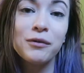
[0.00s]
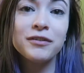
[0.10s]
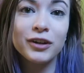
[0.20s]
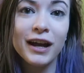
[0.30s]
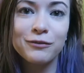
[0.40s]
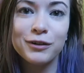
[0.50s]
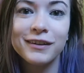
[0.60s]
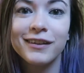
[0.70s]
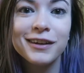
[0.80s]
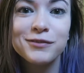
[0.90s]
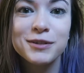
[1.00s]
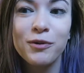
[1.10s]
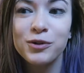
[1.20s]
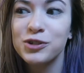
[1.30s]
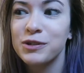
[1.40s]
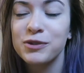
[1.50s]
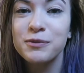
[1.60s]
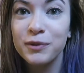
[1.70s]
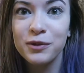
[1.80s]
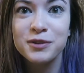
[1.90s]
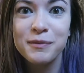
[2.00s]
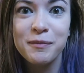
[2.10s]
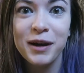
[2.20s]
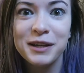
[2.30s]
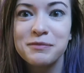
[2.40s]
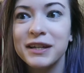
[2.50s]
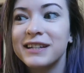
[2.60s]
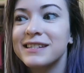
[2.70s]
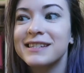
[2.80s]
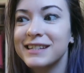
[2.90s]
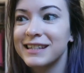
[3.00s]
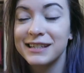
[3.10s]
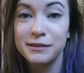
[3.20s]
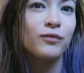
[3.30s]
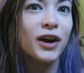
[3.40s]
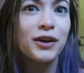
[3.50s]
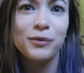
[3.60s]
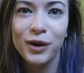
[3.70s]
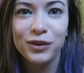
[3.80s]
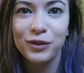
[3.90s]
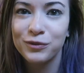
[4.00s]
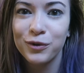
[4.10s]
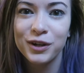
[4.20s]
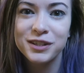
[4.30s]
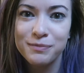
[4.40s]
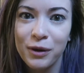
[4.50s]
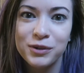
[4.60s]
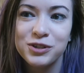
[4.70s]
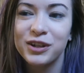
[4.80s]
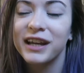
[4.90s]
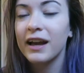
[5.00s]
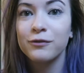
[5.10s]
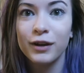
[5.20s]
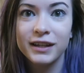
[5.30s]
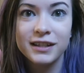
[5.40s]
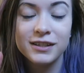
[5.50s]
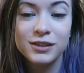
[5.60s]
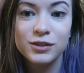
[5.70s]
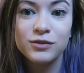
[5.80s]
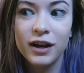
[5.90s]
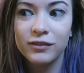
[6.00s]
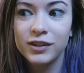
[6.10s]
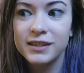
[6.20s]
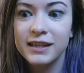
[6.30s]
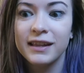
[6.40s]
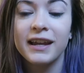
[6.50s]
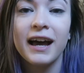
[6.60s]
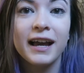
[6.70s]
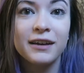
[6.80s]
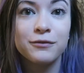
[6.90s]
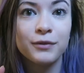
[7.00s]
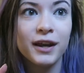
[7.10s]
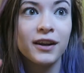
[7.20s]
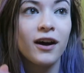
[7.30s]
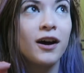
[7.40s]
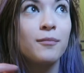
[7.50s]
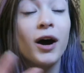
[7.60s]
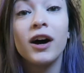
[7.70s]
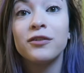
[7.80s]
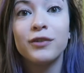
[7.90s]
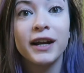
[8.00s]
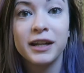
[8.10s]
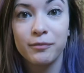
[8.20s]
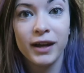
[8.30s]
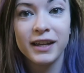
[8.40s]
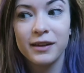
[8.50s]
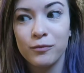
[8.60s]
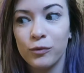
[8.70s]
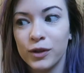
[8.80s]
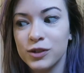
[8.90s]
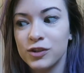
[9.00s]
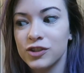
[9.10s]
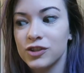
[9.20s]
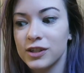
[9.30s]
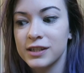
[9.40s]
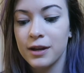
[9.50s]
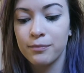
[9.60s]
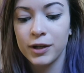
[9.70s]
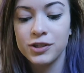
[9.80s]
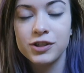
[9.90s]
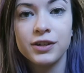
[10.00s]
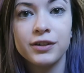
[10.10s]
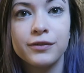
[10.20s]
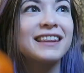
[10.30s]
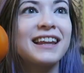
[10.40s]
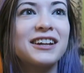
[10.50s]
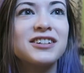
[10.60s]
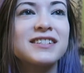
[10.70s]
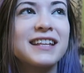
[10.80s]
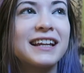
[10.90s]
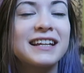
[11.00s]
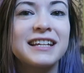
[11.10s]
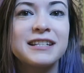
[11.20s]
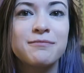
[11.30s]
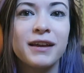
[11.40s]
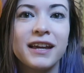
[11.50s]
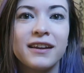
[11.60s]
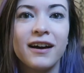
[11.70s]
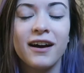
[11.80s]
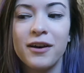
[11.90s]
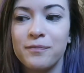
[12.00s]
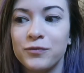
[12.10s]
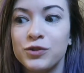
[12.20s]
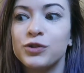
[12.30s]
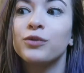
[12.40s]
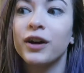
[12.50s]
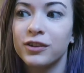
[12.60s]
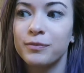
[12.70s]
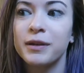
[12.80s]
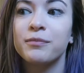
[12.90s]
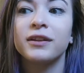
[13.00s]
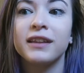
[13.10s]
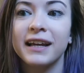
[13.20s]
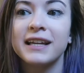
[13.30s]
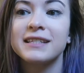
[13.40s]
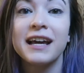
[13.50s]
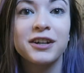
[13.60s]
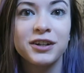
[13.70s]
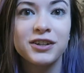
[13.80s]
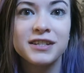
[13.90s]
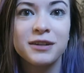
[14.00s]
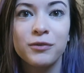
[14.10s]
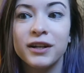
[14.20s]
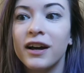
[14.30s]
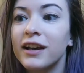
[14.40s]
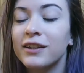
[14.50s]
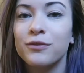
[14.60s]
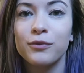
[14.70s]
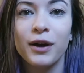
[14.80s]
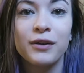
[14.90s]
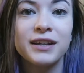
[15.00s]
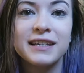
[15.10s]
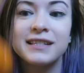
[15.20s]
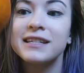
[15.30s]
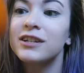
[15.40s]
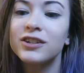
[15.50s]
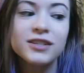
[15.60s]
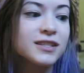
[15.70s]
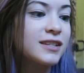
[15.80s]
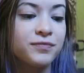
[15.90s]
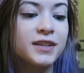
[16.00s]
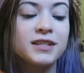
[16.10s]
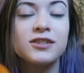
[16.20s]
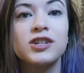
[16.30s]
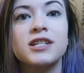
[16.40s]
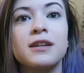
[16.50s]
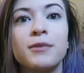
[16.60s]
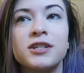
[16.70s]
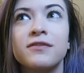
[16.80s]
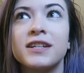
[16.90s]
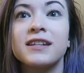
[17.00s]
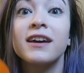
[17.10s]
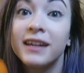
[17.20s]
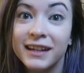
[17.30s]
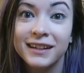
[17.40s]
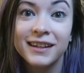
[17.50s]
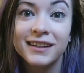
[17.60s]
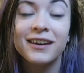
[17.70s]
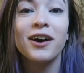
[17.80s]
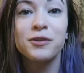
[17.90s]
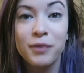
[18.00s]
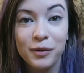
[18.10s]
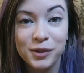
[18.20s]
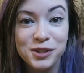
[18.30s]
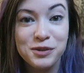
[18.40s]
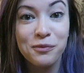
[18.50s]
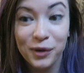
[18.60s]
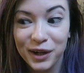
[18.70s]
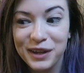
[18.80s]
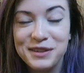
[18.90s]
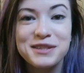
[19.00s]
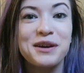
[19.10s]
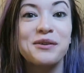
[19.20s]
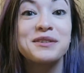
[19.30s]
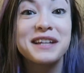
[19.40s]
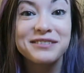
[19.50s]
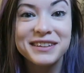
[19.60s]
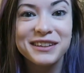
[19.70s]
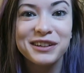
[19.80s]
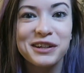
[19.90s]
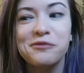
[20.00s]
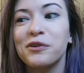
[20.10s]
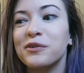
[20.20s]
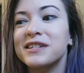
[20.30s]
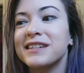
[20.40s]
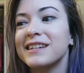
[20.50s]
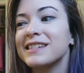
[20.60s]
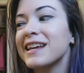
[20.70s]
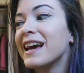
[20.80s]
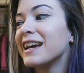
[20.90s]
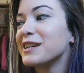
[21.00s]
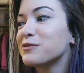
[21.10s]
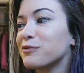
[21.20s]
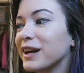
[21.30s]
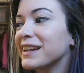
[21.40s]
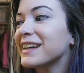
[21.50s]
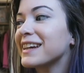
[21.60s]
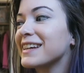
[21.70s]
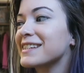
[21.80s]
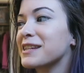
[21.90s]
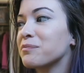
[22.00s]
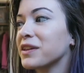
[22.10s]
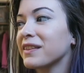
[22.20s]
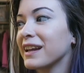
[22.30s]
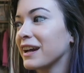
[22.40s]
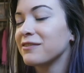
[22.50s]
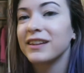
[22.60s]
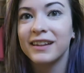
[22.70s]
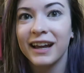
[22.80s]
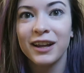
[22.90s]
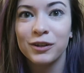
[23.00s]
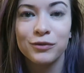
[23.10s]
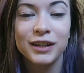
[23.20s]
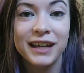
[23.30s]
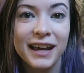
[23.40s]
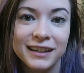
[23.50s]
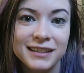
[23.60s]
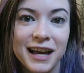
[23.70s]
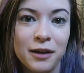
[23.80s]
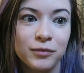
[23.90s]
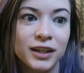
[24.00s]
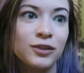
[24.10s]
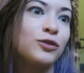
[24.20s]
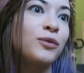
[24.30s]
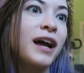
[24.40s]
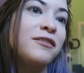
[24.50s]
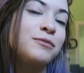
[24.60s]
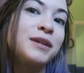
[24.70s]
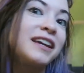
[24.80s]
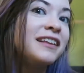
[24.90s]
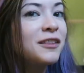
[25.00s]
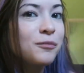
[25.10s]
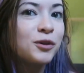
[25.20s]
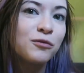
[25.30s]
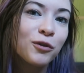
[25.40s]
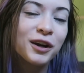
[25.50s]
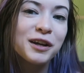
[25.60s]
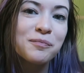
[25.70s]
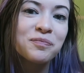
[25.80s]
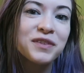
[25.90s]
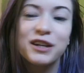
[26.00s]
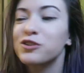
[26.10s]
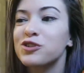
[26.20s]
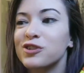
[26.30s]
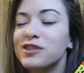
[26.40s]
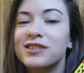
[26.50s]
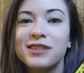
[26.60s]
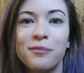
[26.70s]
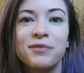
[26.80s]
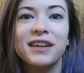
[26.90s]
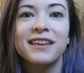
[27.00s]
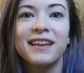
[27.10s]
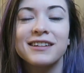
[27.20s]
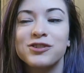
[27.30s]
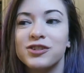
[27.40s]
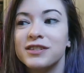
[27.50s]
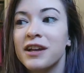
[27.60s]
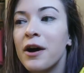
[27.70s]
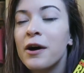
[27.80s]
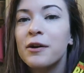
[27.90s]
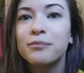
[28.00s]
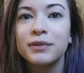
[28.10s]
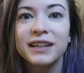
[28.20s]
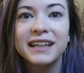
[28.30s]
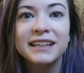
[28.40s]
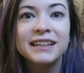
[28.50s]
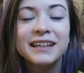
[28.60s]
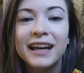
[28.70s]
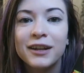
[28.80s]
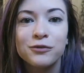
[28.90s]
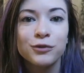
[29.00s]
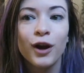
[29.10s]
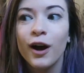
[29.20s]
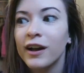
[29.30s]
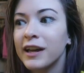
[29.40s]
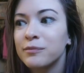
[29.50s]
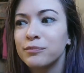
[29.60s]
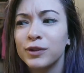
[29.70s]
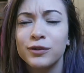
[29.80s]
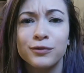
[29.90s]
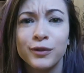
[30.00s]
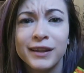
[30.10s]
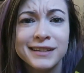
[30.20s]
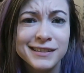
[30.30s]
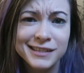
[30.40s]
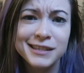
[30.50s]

However, I've read none of his poetry, which blows my mind because he's very well known for his poetry. I've read his two novels, and then I have read On Writing by him, which is just a bunch of letters that he's made to other people, like his editors and whatnot, throughout his years. This is just a bunch of his unedited, unpublished work, so definitely looking forward to this. His writing is something that I feel like I could read anytime. Like, you don't have to be in the mood for him. It's just something that's just blatant and raw and beautiful and